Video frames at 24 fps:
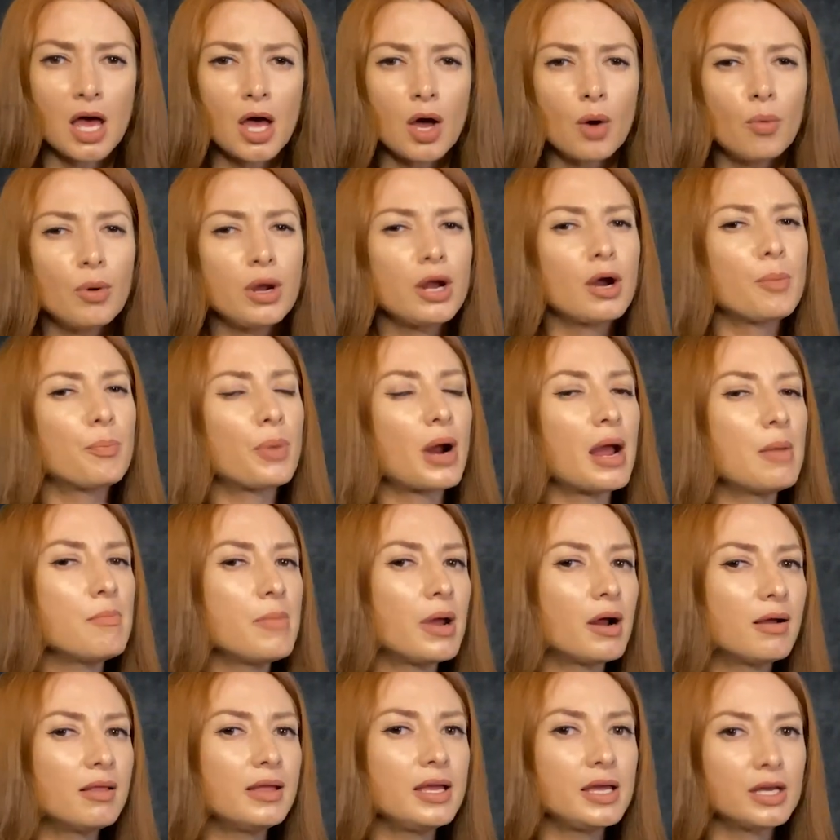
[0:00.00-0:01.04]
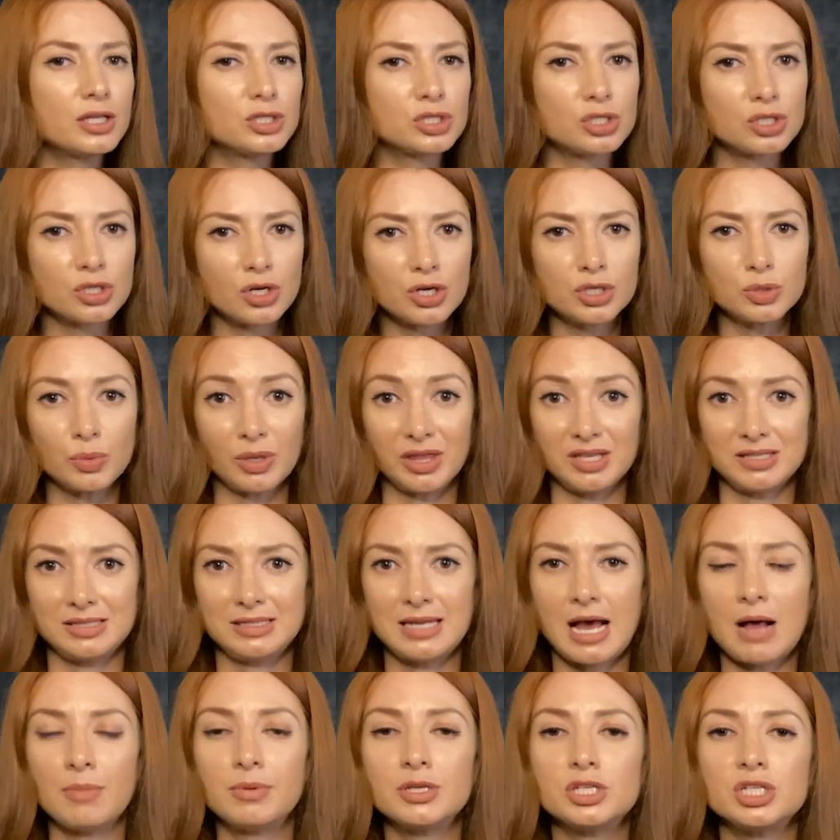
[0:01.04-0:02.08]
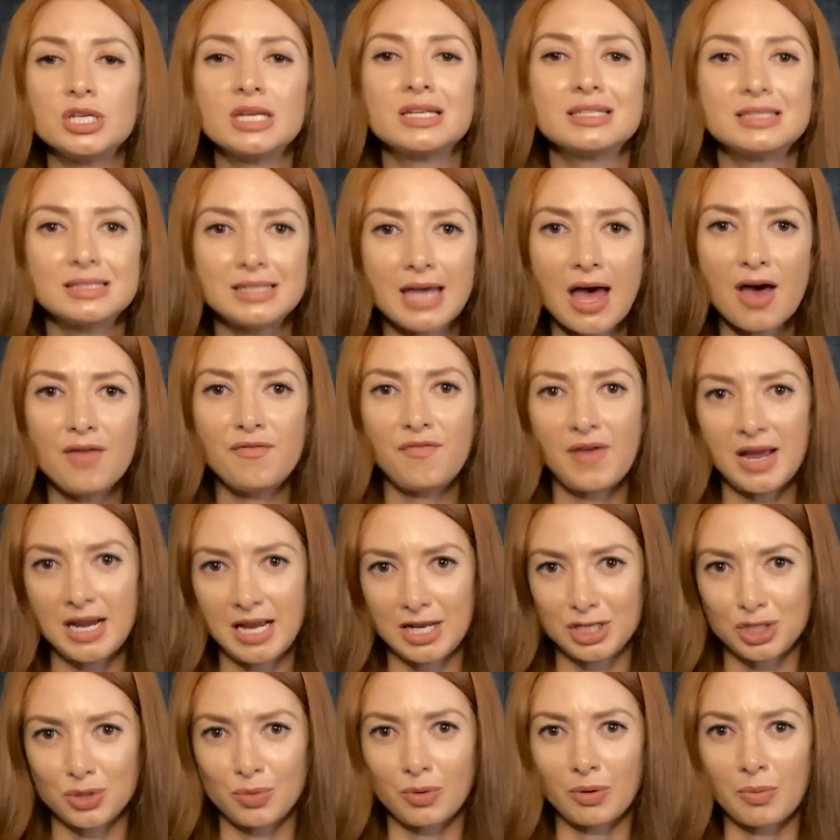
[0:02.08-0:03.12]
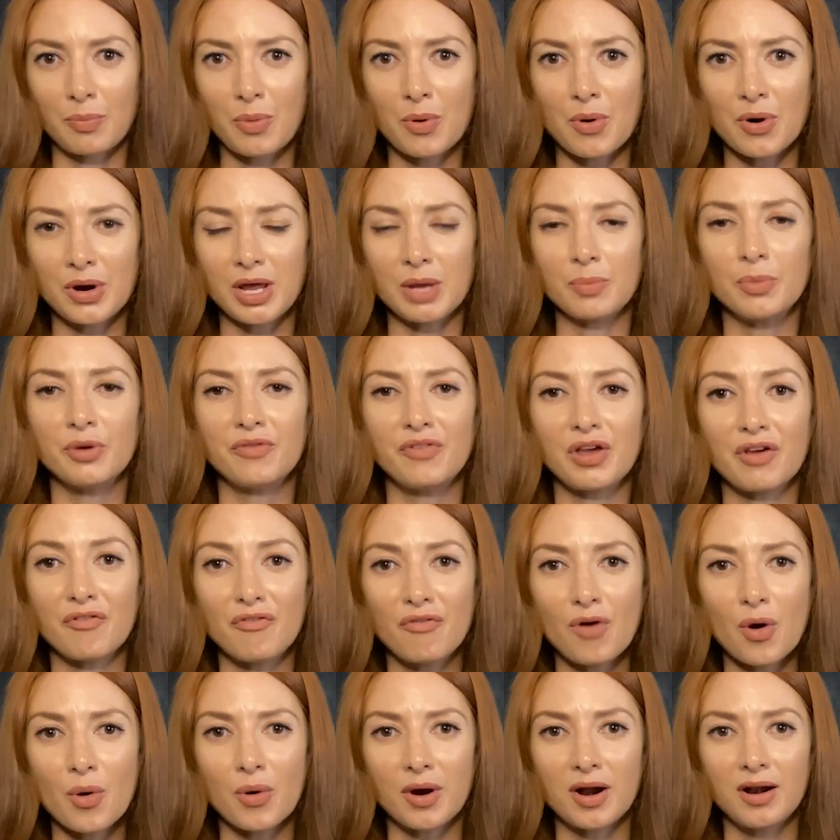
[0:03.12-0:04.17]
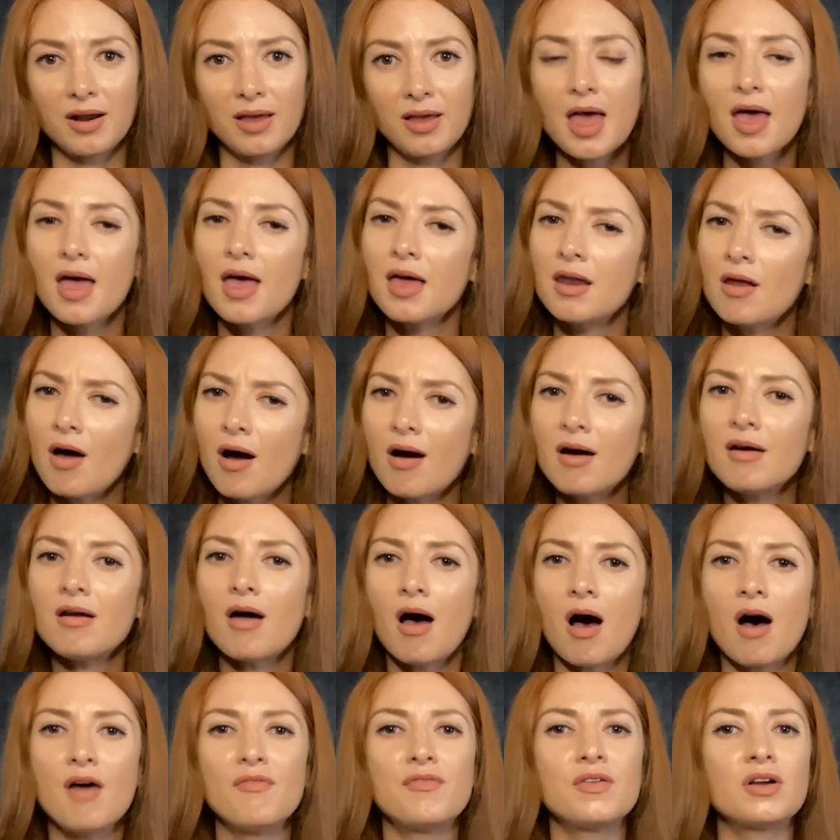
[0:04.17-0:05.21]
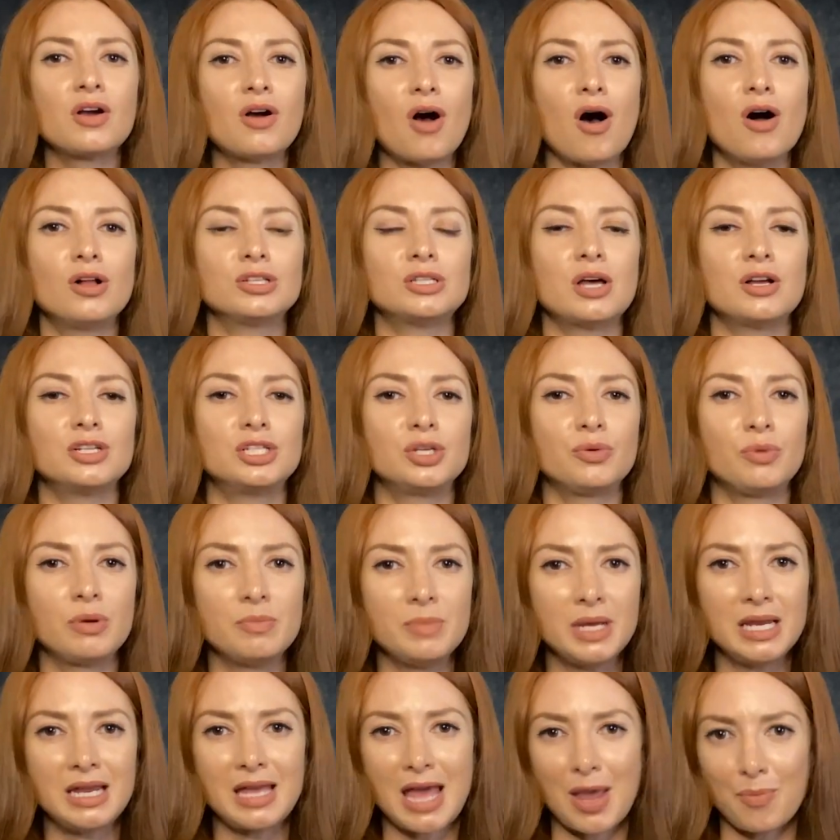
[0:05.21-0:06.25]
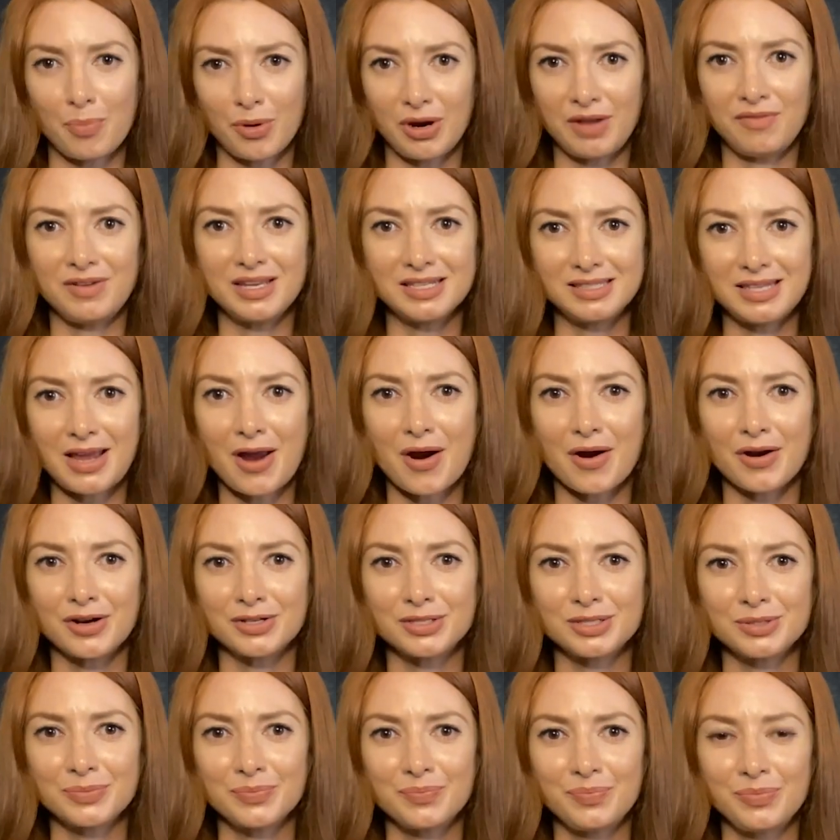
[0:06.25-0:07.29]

we are primarily concerned with establishing sound financial reporting moving forward, and aren't often called on to remediate previous errors.